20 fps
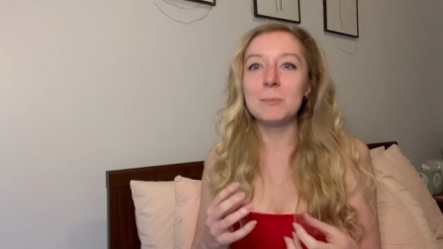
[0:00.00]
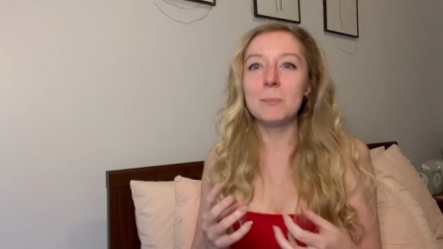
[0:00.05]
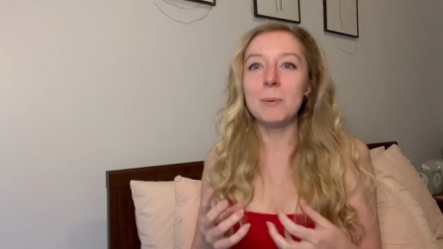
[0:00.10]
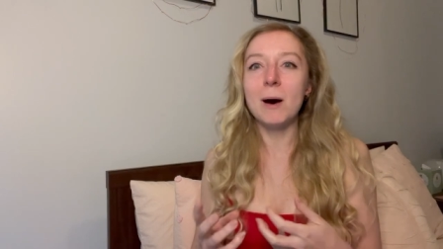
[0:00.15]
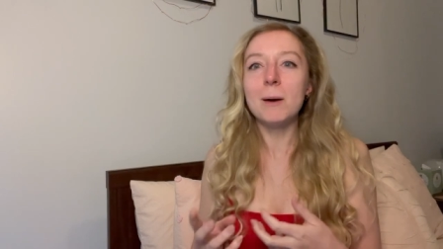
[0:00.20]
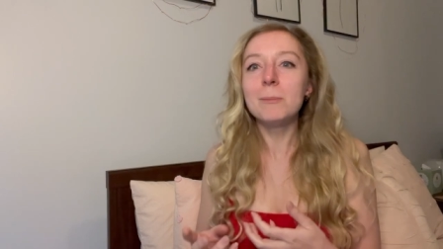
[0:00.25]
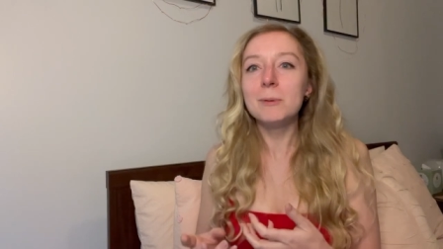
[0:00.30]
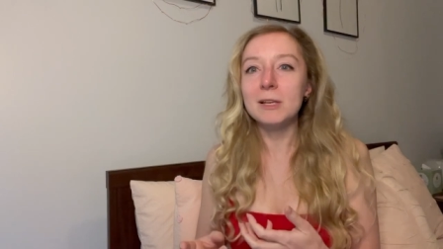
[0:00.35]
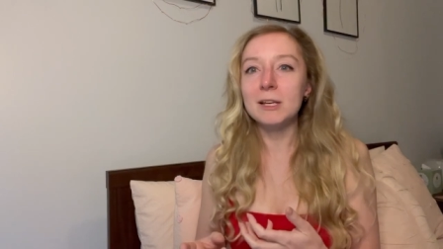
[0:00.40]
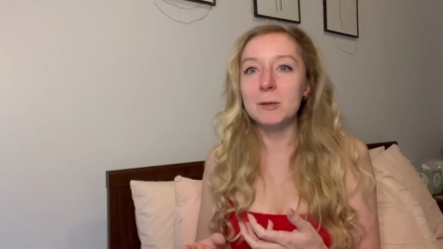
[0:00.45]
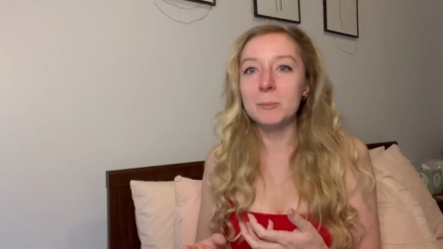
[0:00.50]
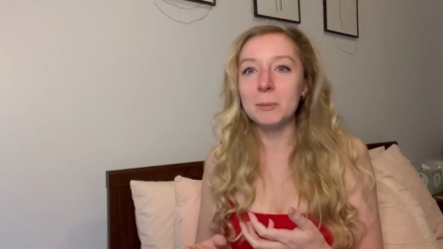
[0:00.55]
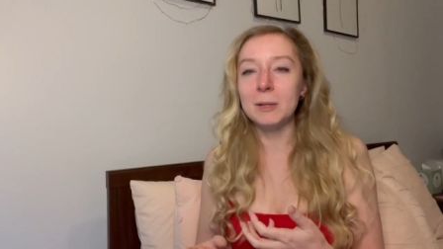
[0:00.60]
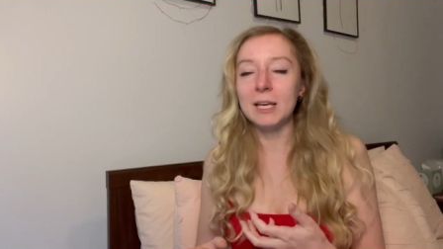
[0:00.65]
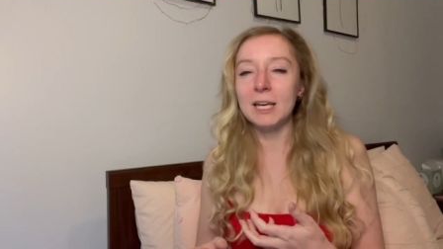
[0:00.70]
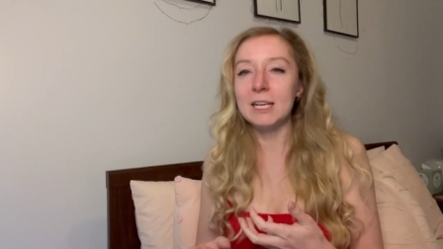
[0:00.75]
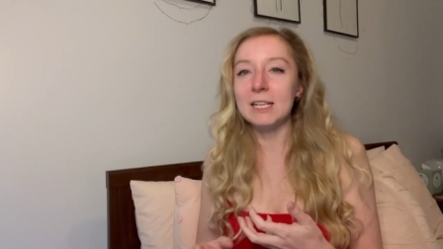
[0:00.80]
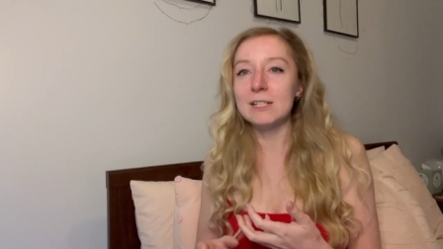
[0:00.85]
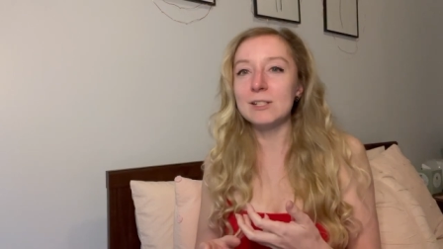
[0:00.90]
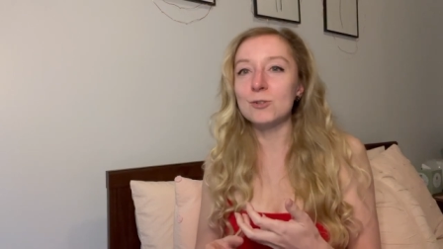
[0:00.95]
public
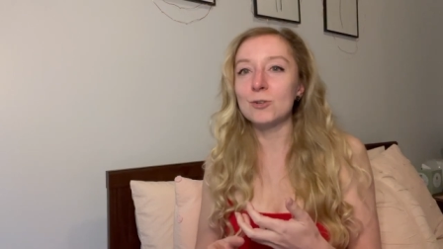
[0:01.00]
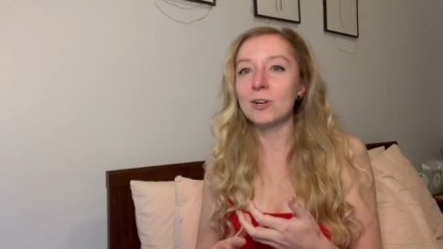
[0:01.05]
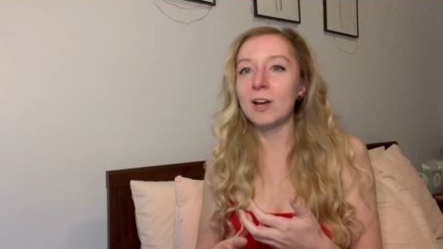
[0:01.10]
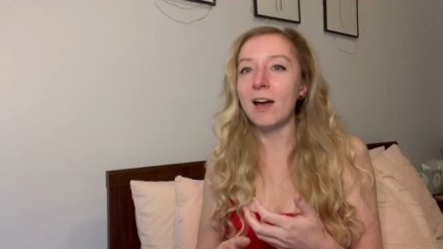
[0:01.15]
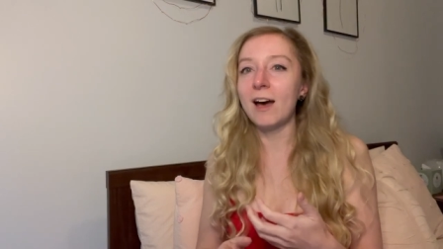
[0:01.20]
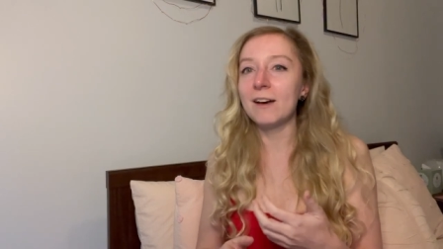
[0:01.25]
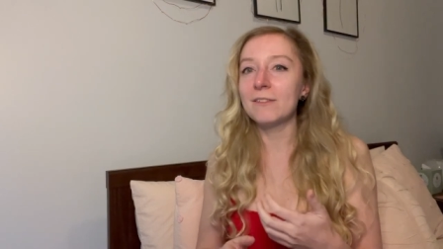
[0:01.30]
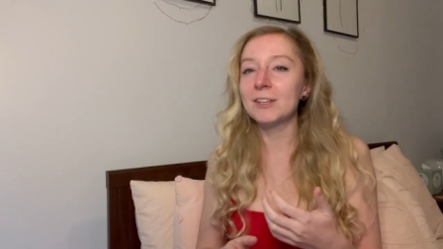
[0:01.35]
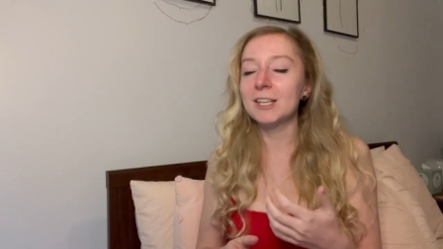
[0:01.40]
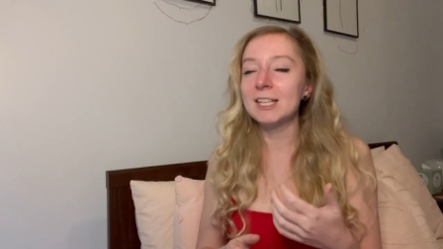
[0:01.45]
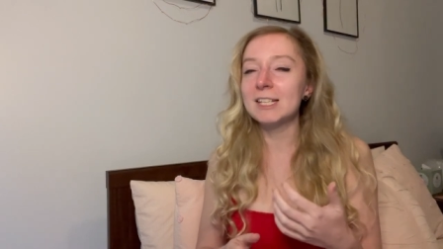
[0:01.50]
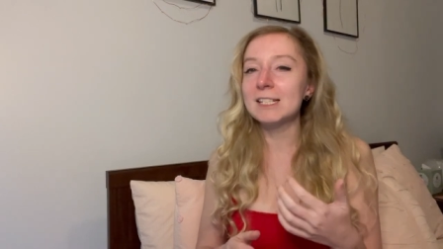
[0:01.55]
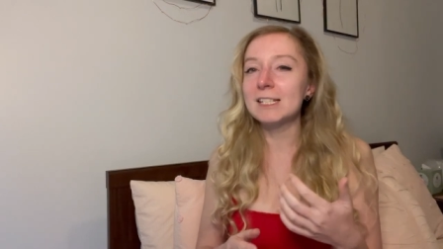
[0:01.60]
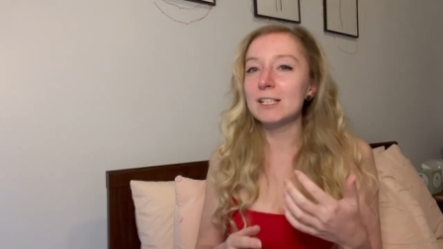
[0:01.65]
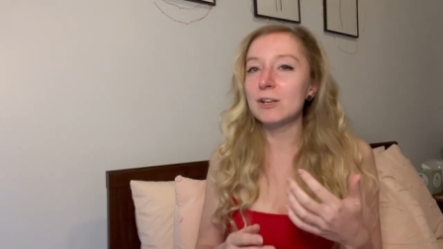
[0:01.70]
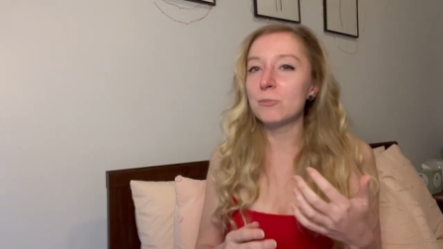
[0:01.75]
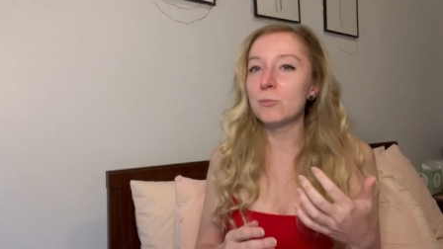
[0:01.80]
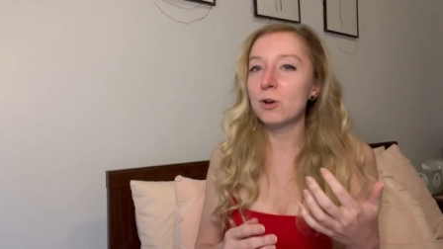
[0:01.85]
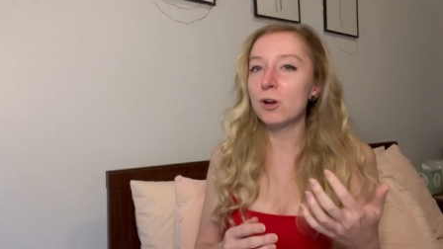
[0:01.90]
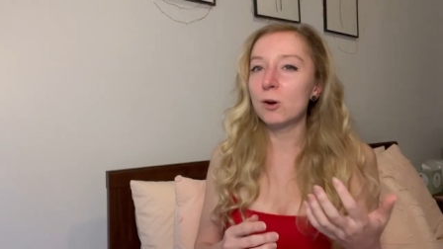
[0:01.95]
place or having it
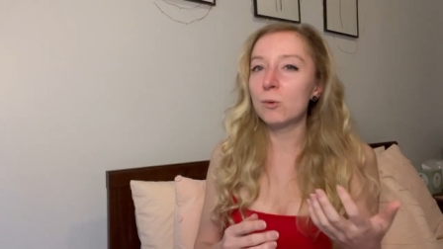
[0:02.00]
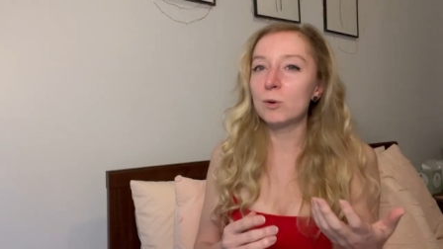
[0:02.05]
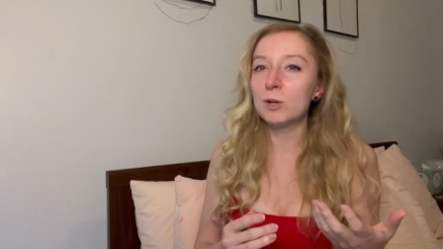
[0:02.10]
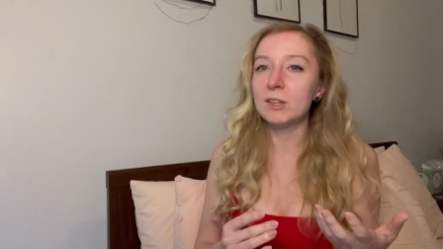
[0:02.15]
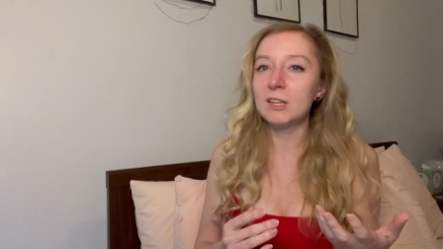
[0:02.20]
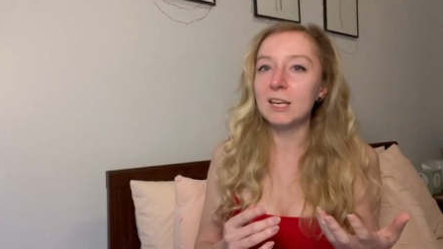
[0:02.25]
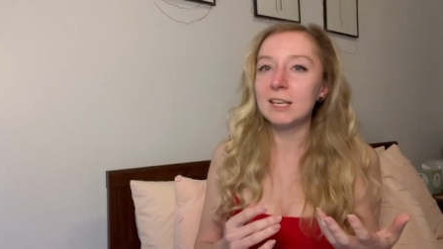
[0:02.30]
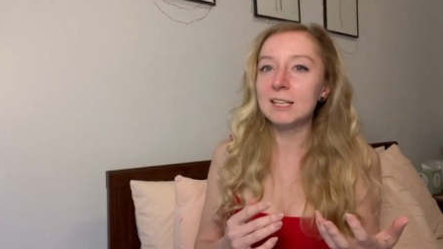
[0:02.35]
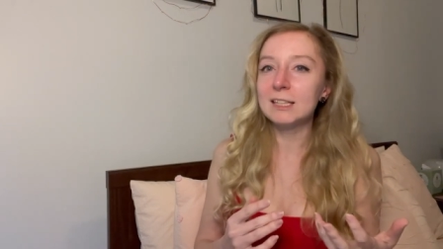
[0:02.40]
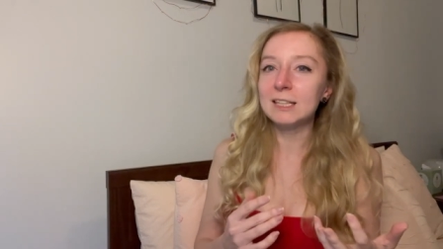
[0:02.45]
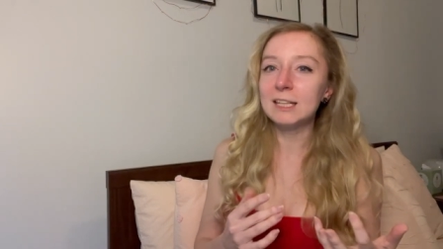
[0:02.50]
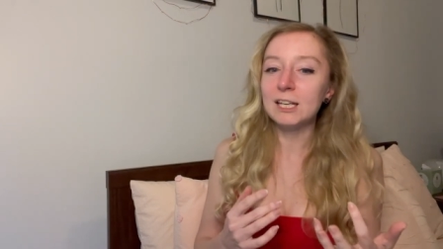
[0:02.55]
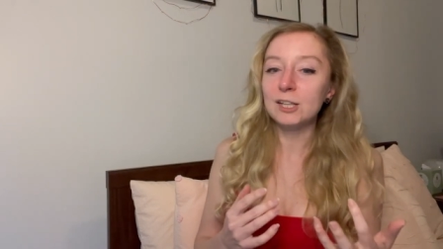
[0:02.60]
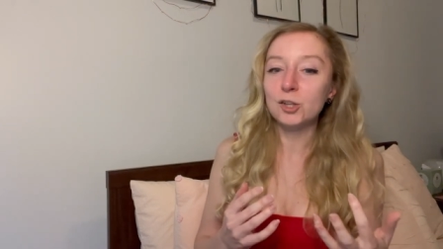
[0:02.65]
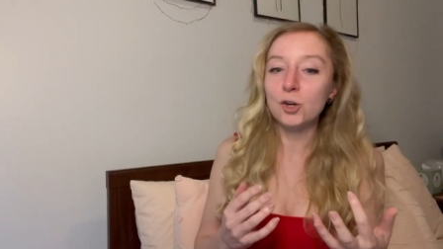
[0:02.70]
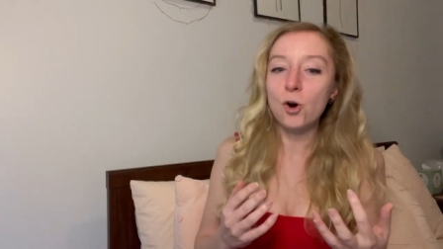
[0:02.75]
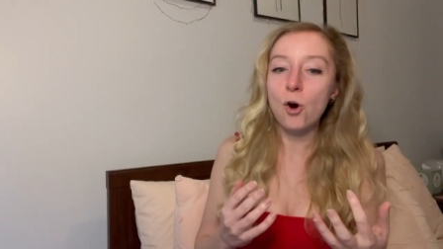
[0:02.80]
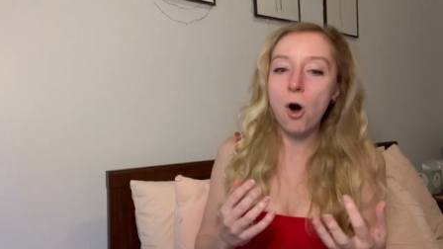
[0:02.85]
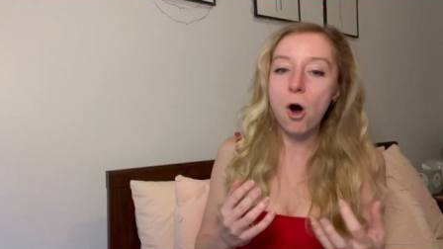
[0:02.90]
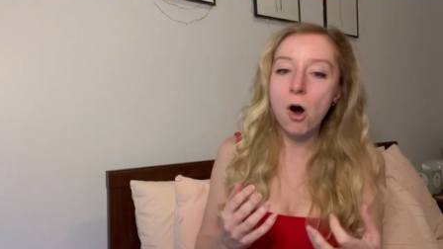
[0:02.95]
somewhere where they can
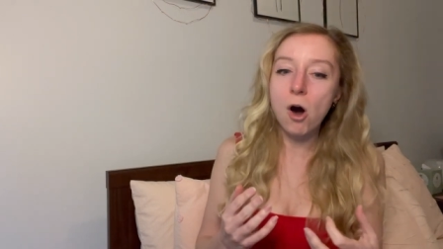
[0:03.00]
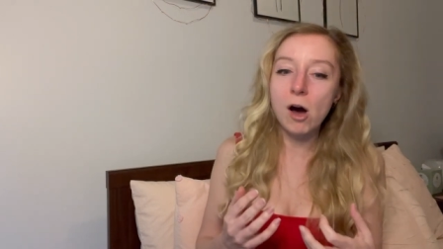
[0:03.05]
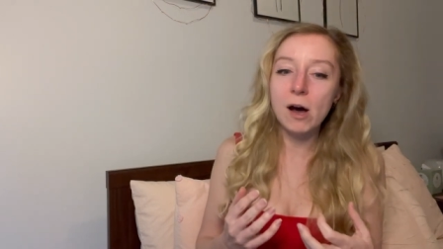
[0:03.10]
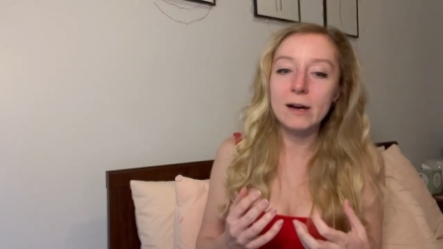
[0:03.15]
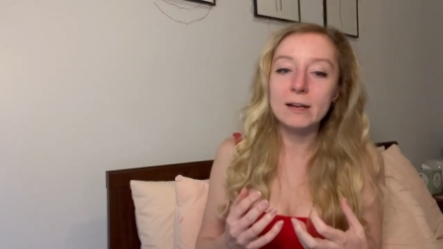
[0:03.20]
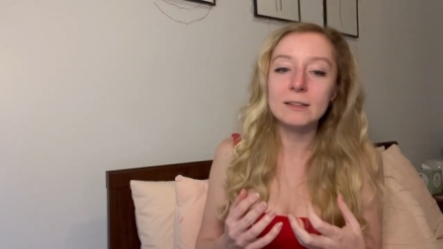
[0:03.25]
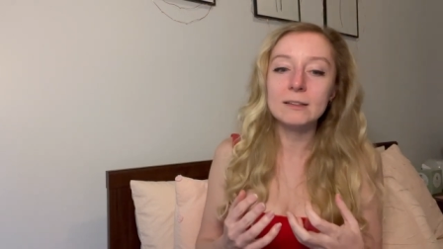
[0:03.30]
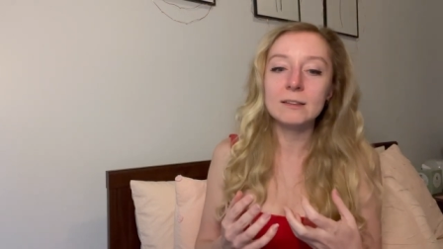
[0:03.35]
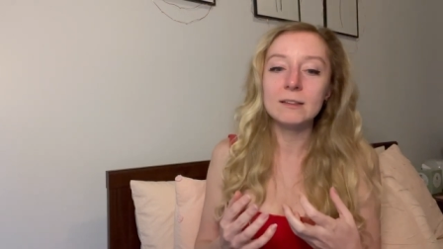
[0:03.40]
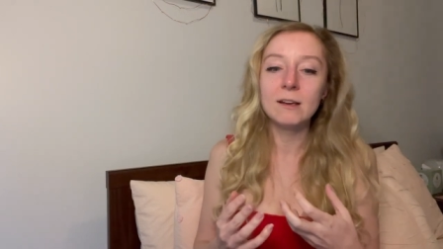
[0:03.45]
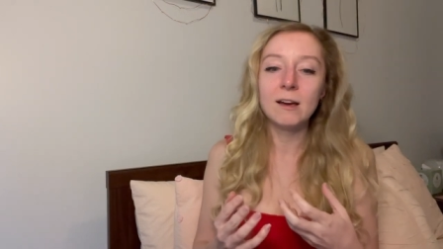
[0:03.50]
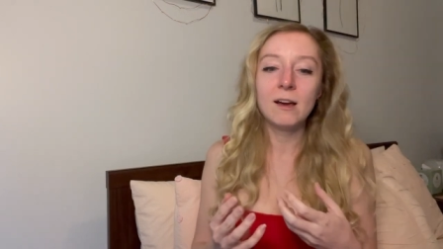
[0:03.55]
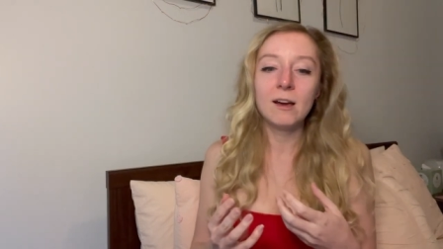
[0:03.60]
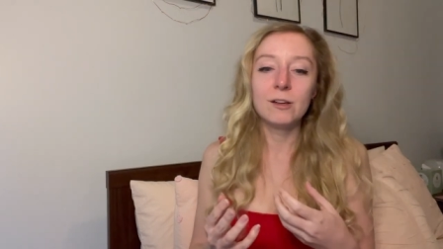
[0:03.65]
get caught.